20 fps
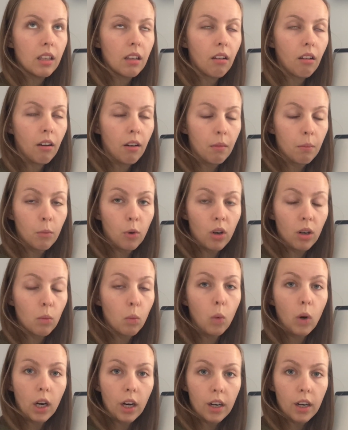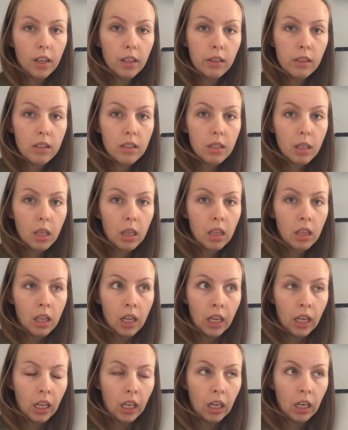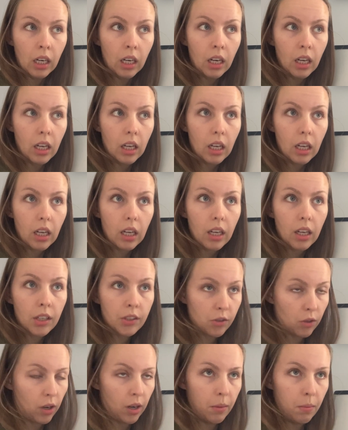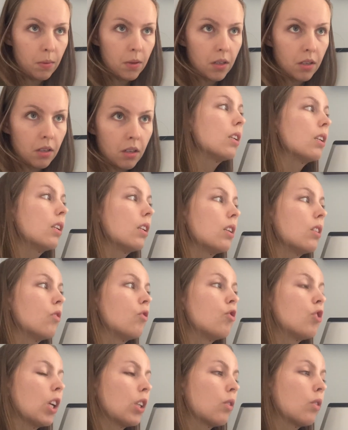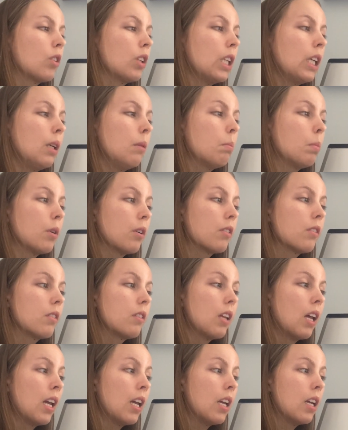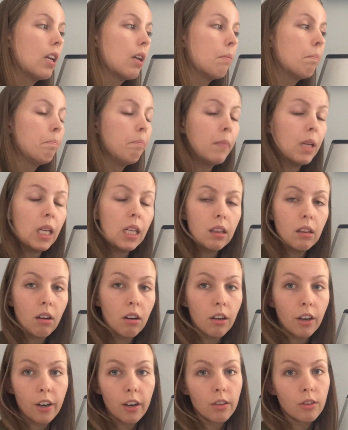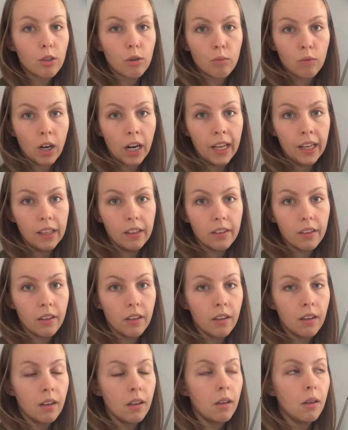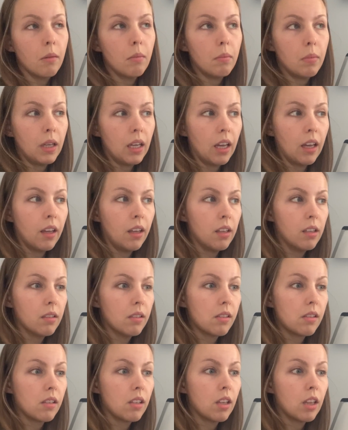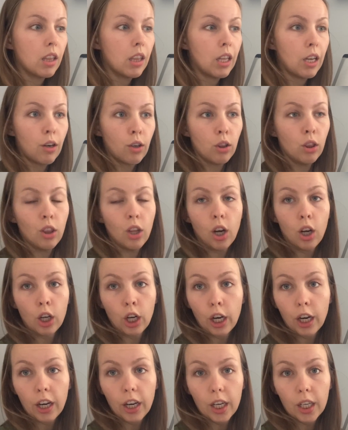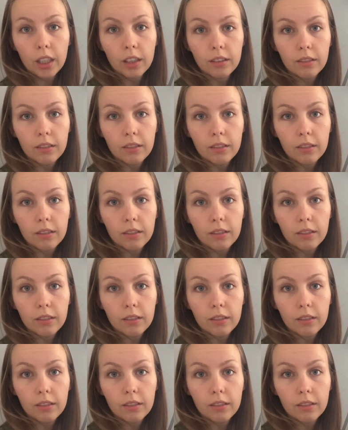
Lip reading: are more words than a script. Generally, books take me longer to write because they're longer.